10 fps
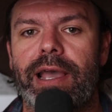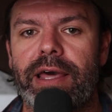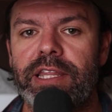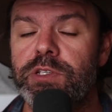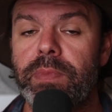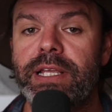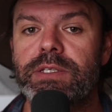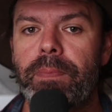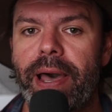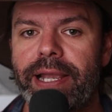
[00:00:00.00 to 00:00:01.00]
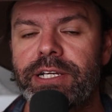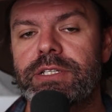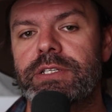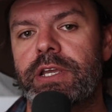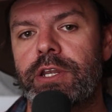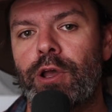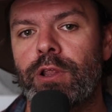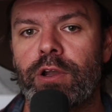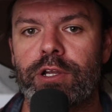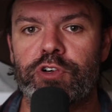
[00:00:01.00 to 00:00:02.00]
And this means patients can no
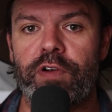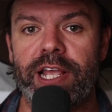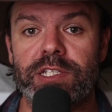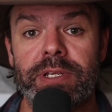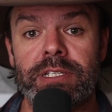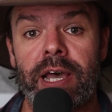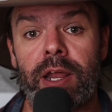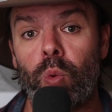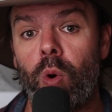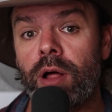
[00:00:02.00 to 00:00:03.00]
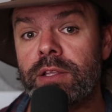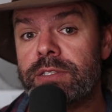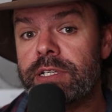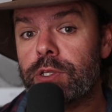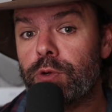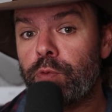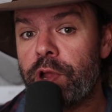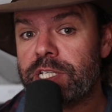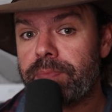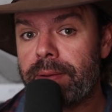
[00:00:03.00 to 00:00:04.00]
longer transmit data wirelessly to the
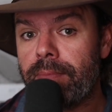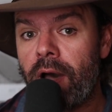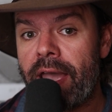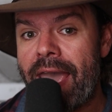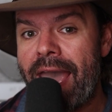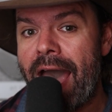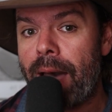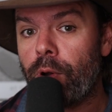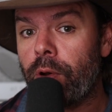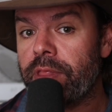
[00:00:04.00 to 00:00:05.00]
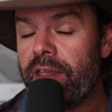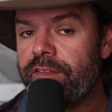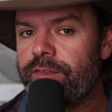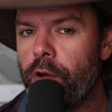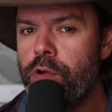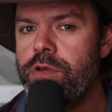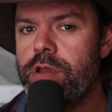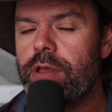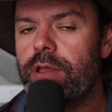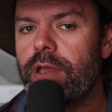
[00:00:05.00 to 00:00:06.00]
ResMed MyAir app on their phone,
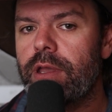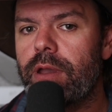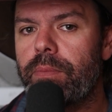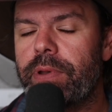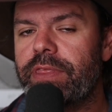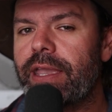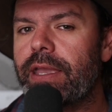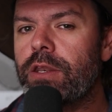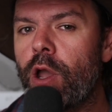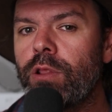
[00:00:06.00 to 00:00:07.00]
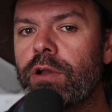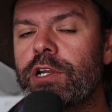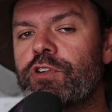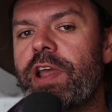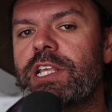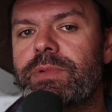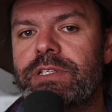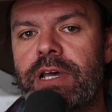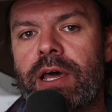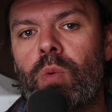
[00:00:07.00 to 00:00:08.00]
but they can no longer transmit
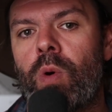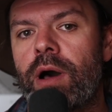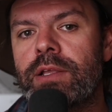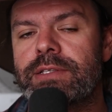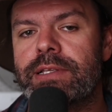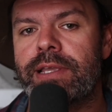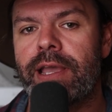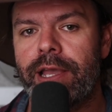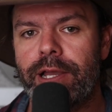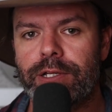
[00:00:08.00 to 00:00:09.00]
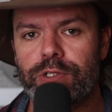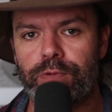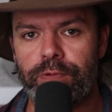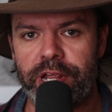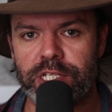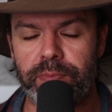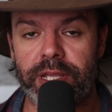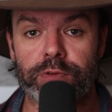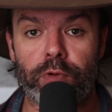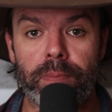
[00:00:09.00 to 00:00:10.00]
data wirelessly to
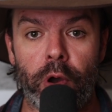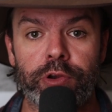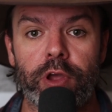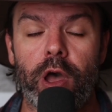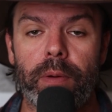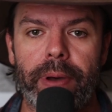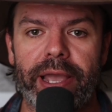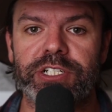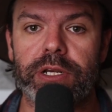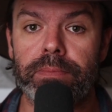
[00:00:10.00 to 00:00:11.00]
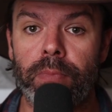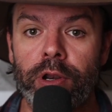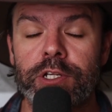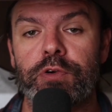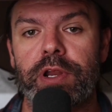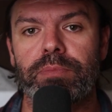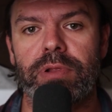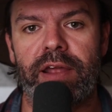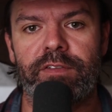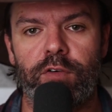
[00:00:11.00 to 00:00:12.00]
ResMed's remote patient monitoring
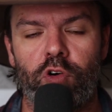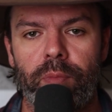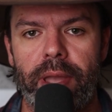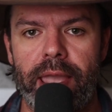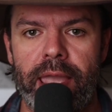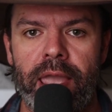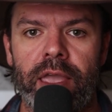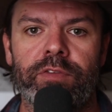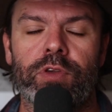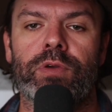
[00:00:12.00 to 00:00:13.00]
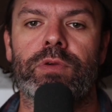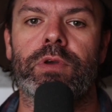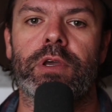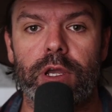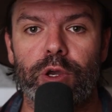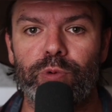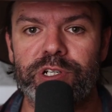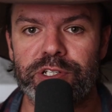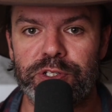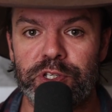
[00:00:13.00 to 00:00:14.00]
platform, AirView, which
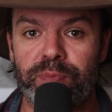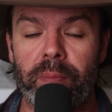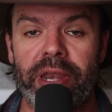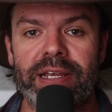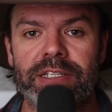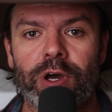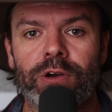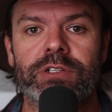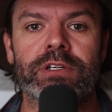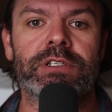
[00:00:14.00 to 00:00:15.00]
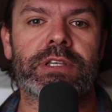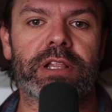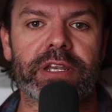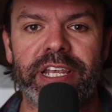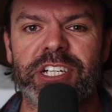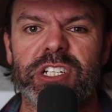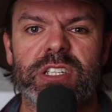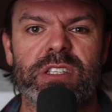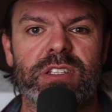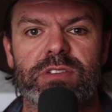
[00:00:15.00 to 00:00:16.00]
is used by many doctors,
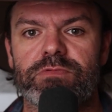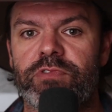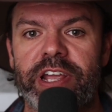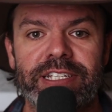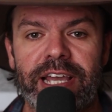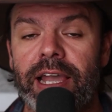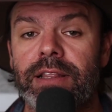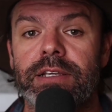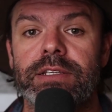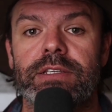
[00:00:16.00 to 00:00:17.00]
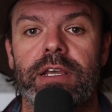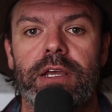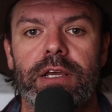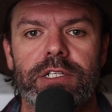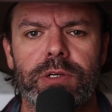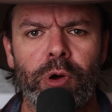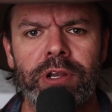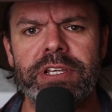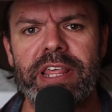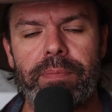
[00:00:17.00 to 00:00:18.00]
clinicians, retailers to
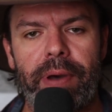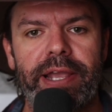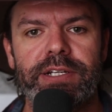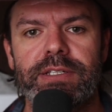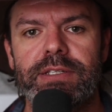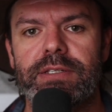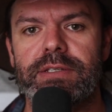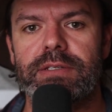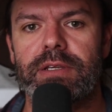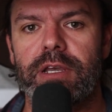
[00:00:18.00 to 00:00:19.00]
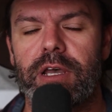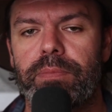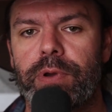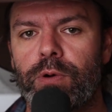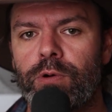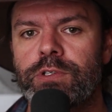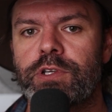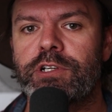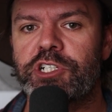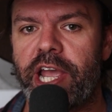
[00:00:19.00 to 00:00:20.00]
monitor their patients but
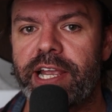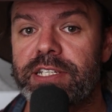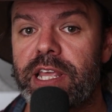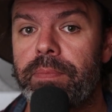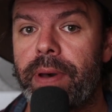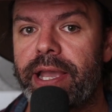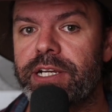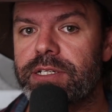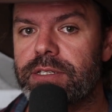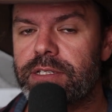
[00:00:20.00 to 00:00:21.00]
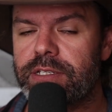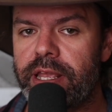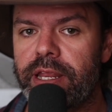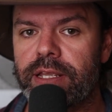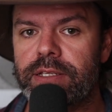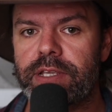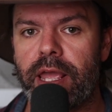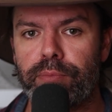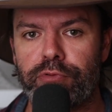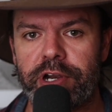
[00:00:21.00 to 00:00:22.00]
also change their patient's settings
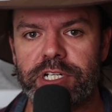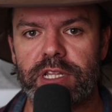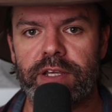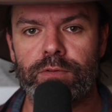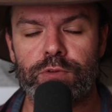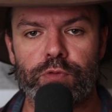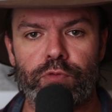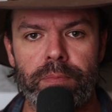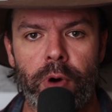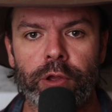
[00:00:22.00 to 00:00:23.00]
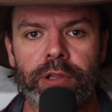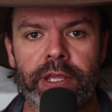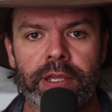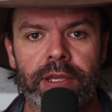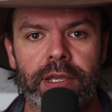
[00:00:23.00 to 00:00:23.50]
and pressure levels remotely.